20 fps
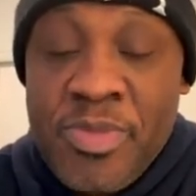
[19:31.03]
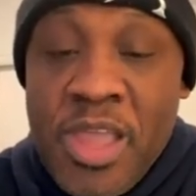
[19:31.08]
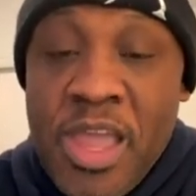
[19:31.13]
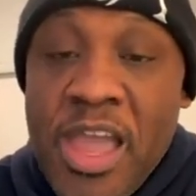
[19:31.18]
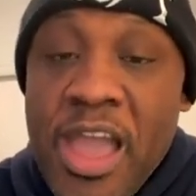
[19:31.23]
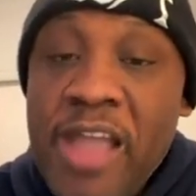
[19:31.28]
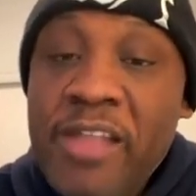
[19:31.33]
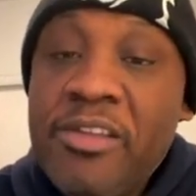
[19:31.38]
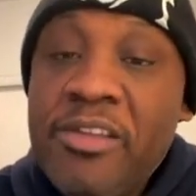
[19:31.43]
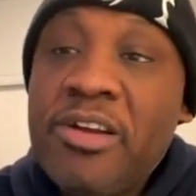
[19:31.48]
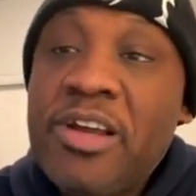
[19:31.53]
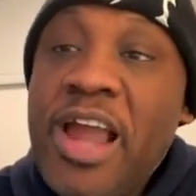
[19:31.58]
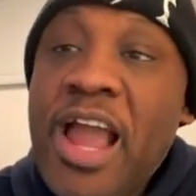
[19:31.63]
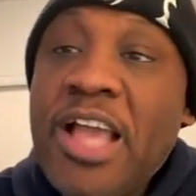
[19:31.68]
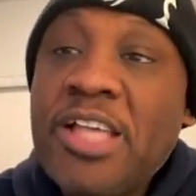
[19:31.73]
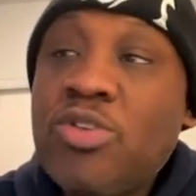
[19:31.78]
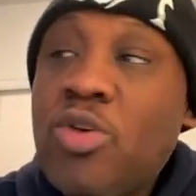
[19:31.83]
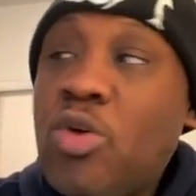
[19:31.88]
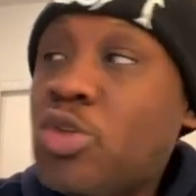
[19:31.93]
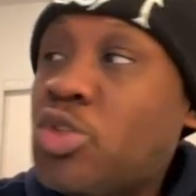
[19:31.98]
The guys
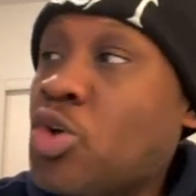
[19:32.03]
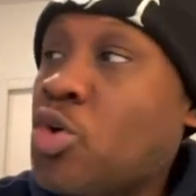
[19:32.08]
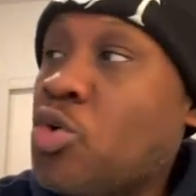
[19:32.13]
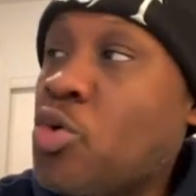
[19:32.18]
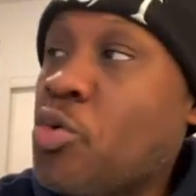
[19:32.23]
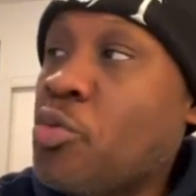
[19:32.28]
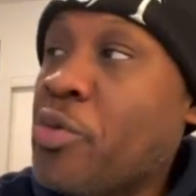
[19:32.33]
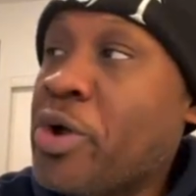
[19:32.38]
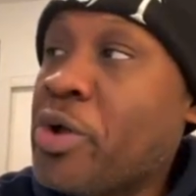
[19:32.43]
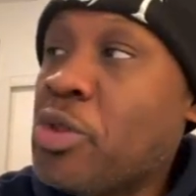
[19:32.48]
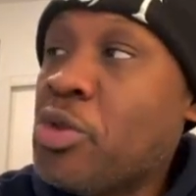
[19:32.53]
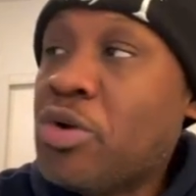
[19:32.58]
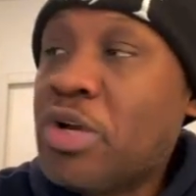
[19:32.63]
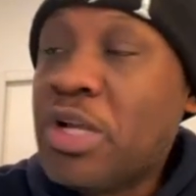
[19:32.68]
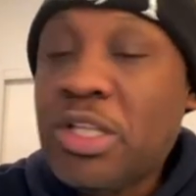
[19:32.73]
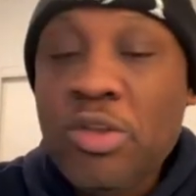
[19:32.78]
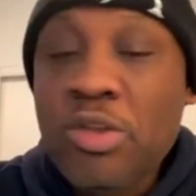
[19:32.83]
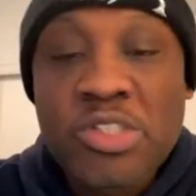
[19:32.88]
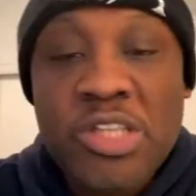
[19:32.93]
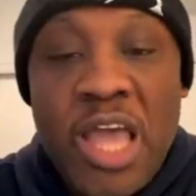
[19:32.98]
also who want to look at those
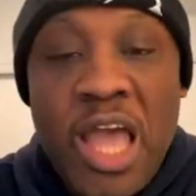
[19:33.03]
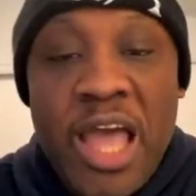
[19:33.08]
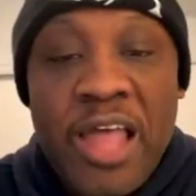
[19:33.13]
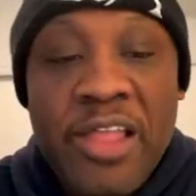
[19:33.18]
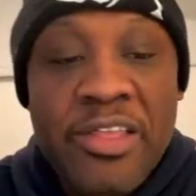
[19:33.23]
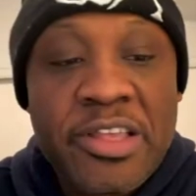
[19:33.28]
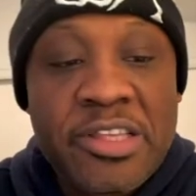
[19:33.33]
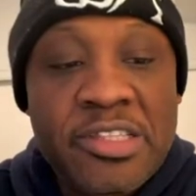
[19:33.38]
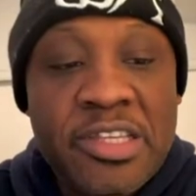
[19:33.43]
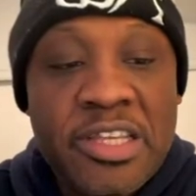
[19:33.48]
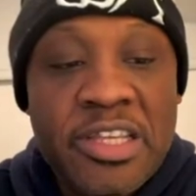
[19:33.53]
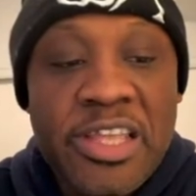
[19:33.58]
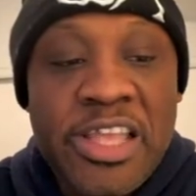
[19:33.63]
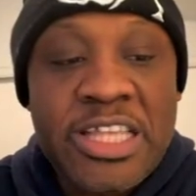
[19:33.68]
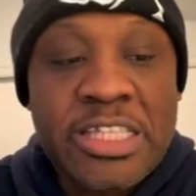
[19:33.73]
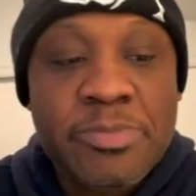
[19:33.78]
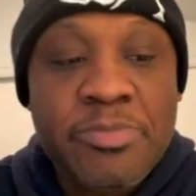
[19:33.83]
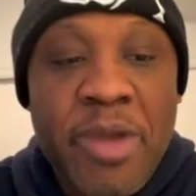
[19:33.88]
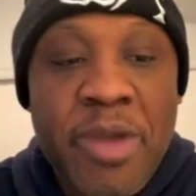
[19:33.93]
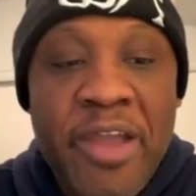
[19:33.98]
artists, it
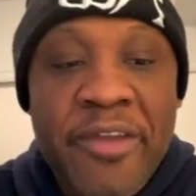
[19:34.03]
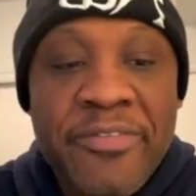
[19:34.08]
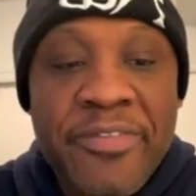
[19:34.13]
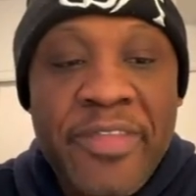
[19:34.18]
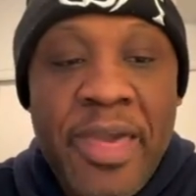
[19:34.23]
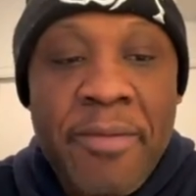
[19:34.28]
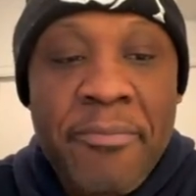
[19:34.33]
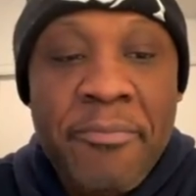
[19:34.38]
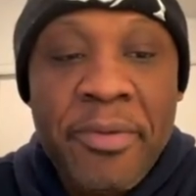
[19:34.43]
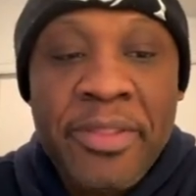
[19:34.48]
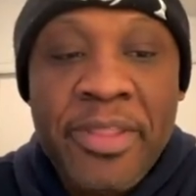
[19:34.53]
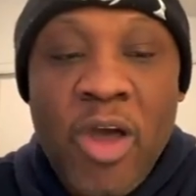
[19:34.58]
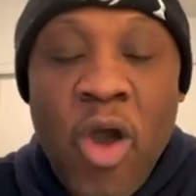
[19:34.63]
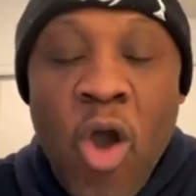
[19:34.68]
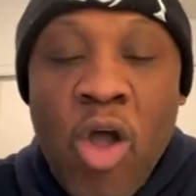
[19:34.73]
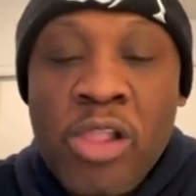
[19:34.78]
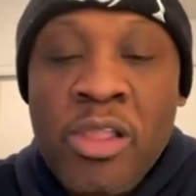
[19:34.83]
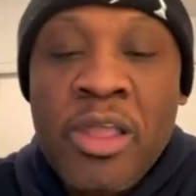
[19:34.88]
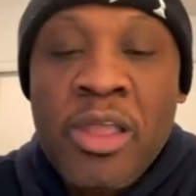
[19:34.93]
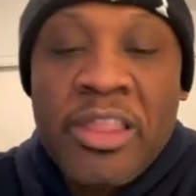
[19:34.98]
inspired them, but all
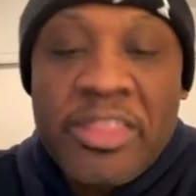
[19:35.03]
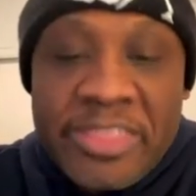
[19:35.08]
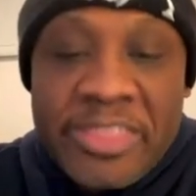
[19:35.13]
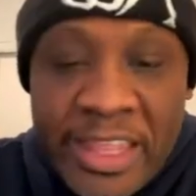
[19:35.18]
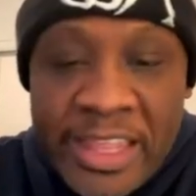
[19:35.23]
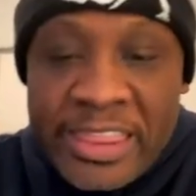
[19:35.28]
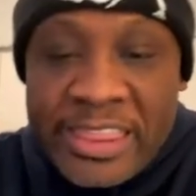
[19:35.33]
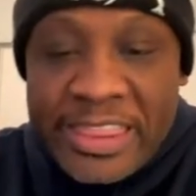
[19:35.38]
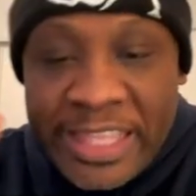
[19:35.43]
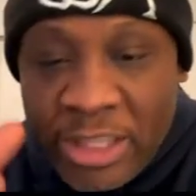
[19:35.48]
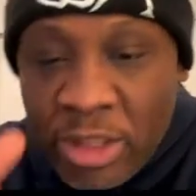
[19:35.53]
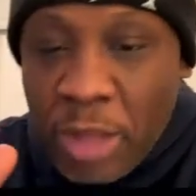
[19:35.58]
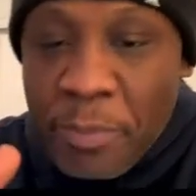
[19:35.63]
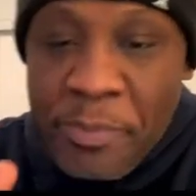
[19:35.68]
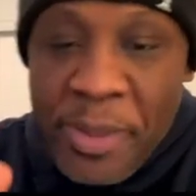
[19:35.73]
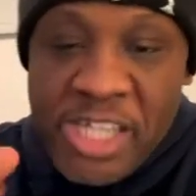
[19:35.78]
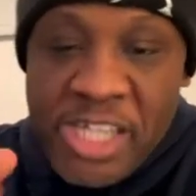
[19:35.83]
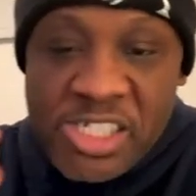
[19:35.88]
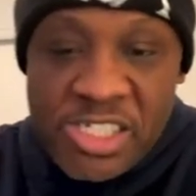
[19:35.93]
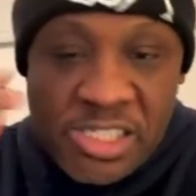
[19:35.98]
they're not
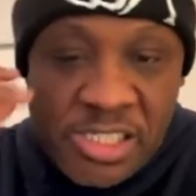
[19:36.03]
patient.